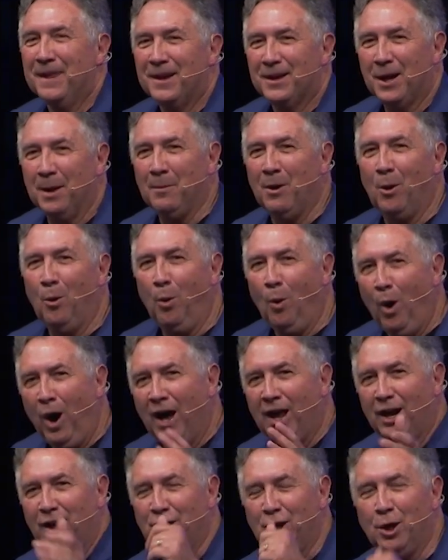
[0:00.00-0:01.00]
Come on,
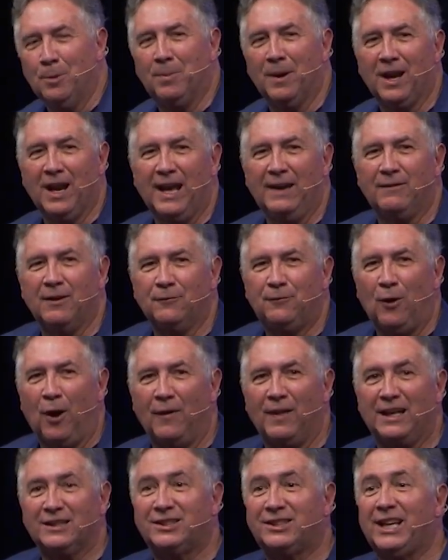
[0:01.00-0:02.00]
what are you believing for
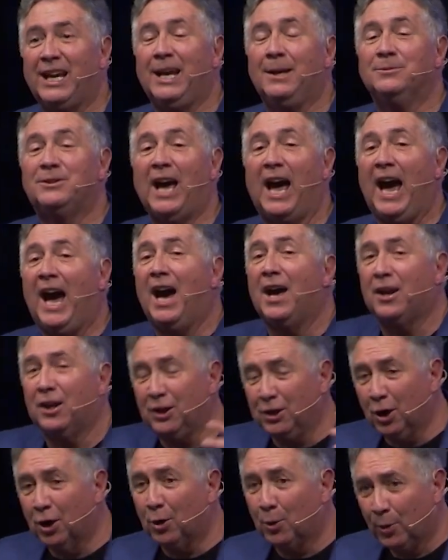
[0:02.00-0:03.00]
that seems out of
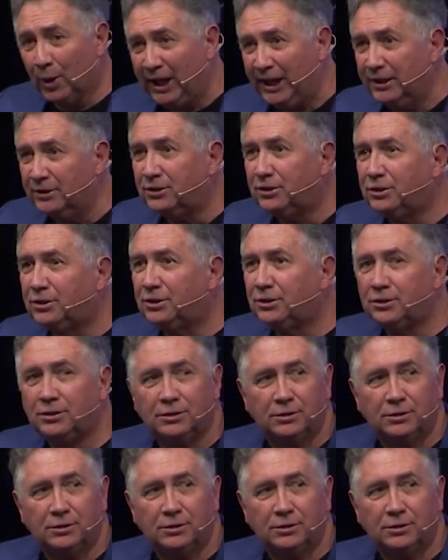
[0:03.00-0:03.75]
your reach?